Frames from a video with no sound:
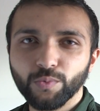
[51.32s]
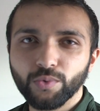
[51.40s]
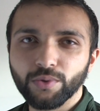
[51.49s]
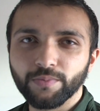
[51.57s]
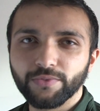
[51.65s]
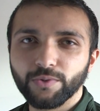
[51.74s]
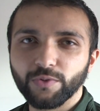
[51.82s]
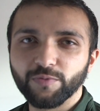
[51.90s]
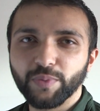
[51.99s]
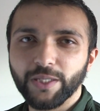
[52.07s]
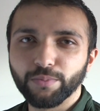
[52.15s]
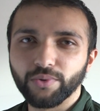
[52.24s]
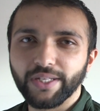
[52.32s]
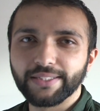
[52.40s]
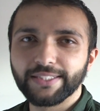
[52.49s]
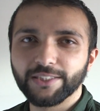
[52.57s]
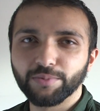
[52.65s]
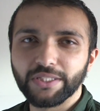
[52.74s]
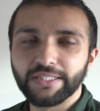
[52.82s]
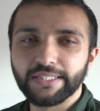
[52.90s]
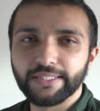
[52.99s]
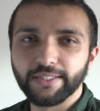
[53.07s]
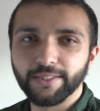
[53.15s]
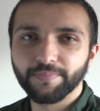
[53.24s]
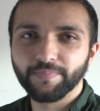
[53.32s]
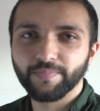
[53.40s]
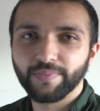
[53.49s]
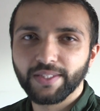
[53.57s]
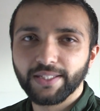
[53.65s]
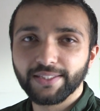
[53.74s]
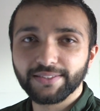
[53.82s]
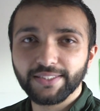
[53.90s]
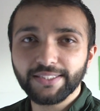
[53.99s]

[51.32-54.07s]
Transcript: the warmth with people that desperately need it. It's